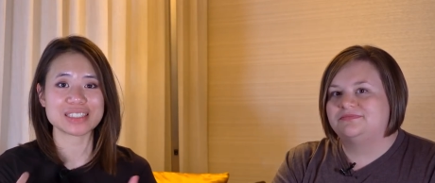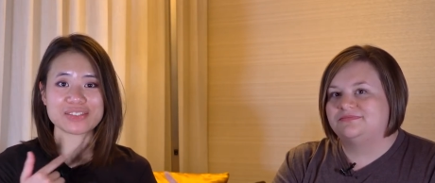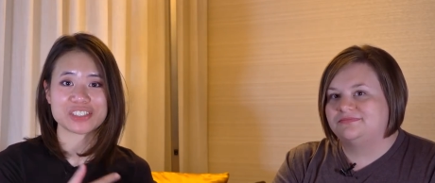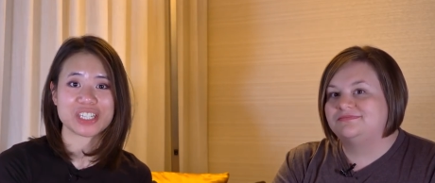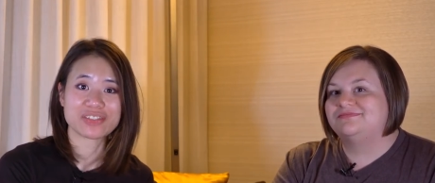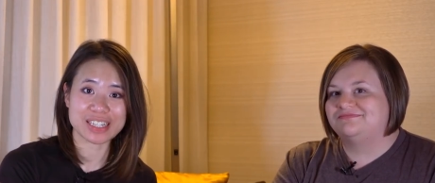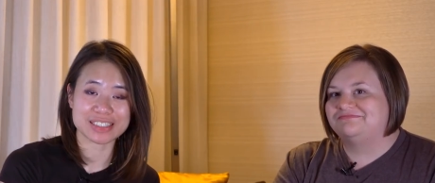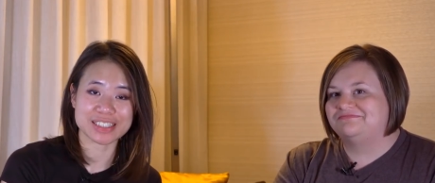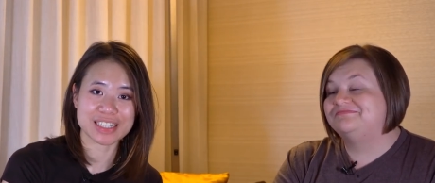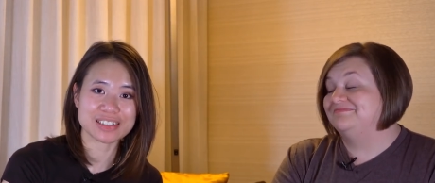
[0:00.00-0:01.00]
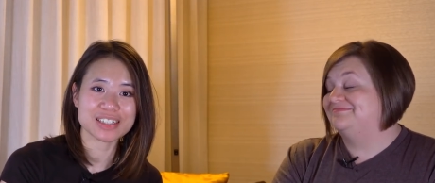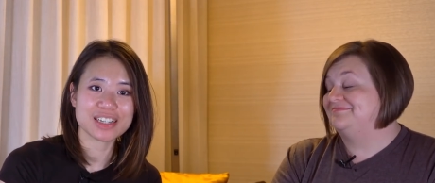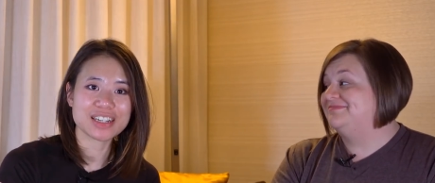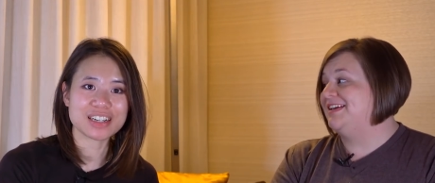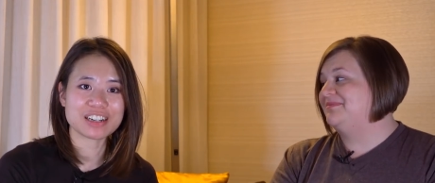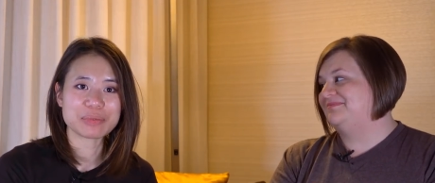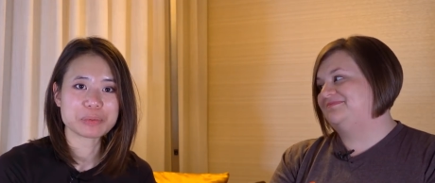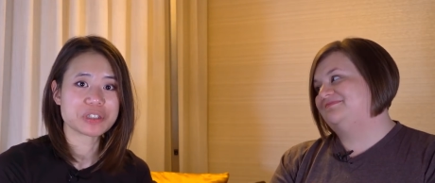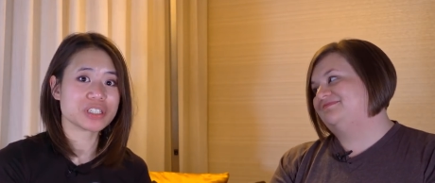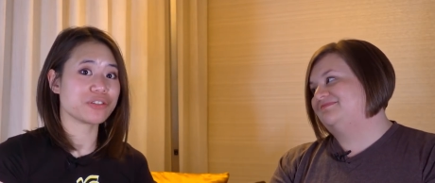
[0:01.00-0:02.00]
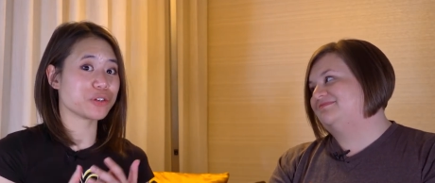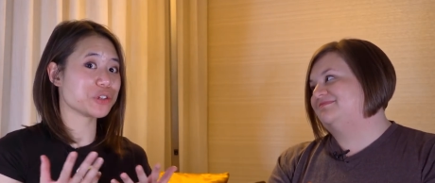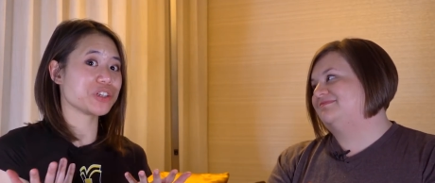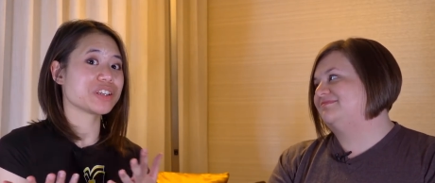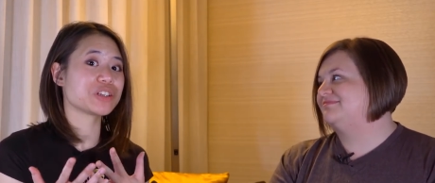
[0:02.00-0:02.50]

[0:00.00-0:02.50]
Speaker 1: definitely check Fastlane out. Um, especially if you're interested in